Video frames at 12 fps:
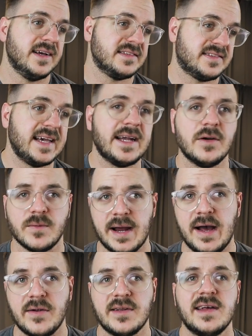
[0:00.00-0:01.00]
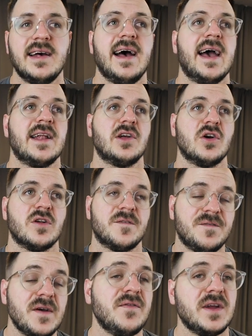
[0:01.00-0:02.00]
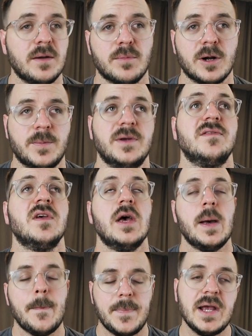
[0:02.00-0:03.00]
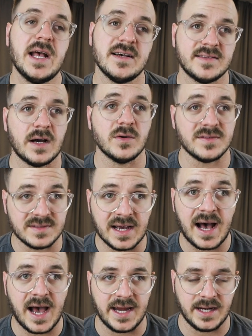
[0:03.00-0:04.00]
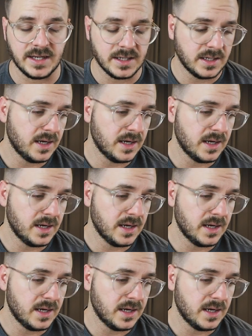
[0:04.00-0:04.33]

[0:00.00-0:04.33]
Second round, I had to go to 15 burpees because I was dying.